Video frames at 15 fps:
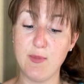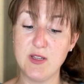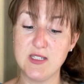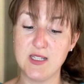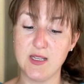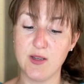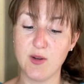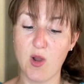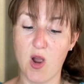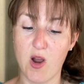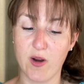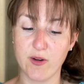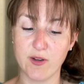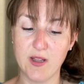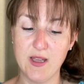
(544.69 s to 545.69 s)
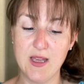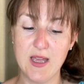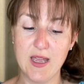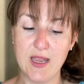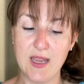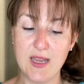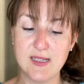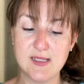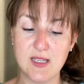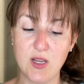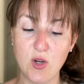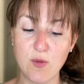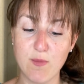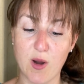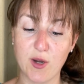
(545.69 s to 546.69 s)
card is
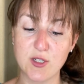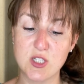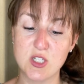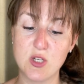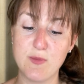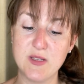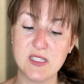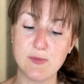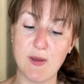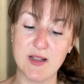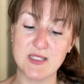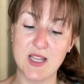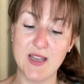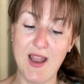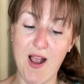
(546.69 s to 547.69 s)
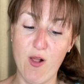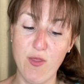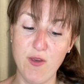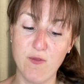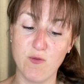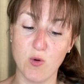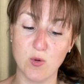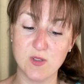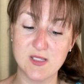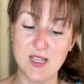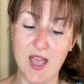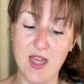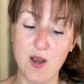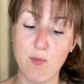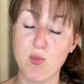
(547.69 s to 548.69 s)
earmarked to be spent on healthy foods
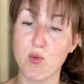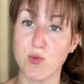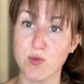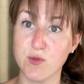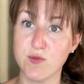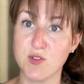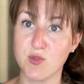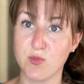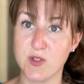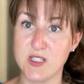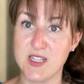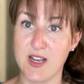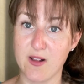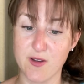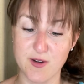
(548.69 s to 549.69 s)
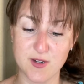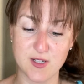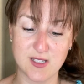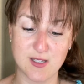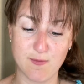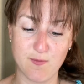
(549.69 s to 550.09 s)
at approved retailers.